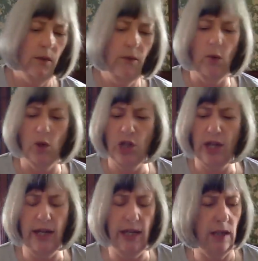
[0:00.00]
for
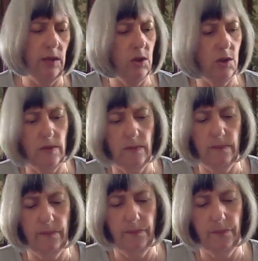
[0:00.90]
change.
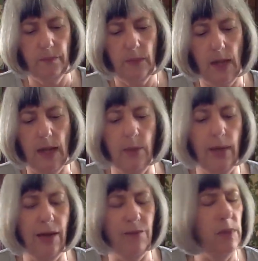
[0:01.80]
And we
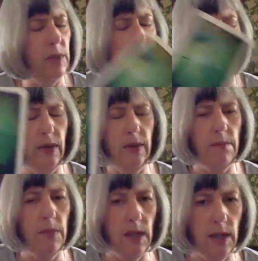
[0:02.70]
have Mercury, the
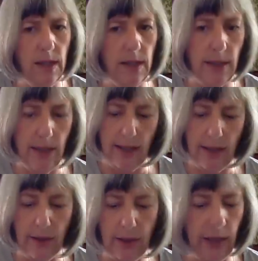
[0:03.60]
mind. Yeah,
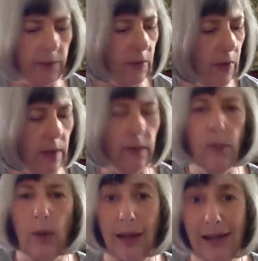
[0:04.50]
okay. So that's
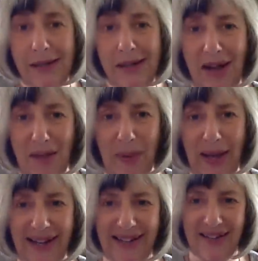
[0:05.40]
why I
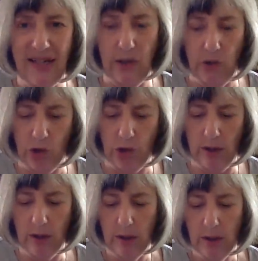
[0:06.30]
paid
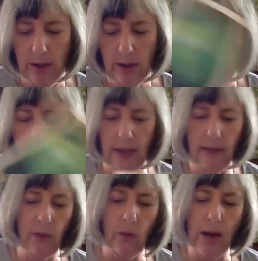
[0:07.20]
attention. It
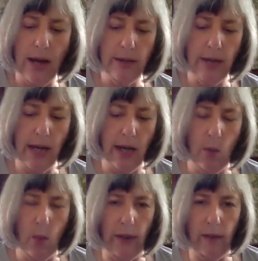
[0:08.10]
is around how
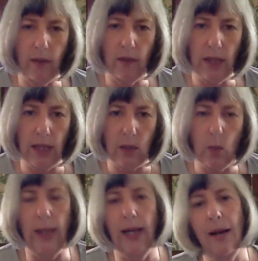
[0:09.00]
we think
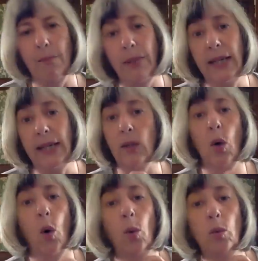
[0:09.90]
we are being
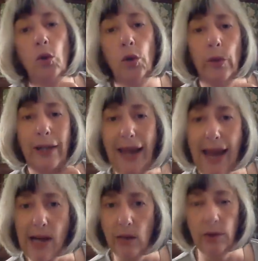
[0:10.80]
called to
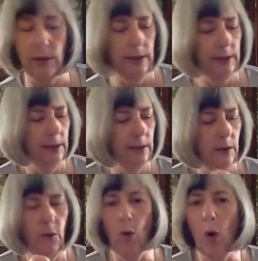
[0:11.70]
account
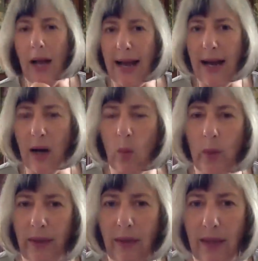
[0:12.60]
for how
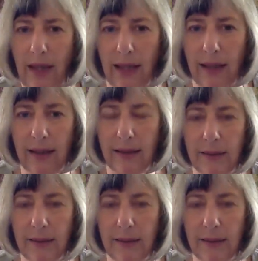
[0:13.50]
we think.